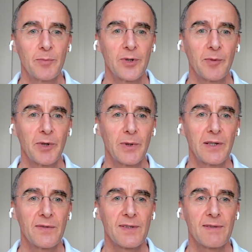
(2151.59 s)
I'm putting my
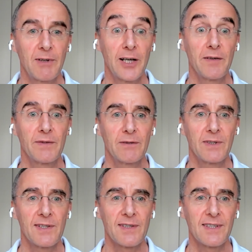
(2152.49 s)
wife's life
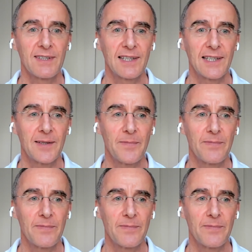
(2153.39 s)
at risk um,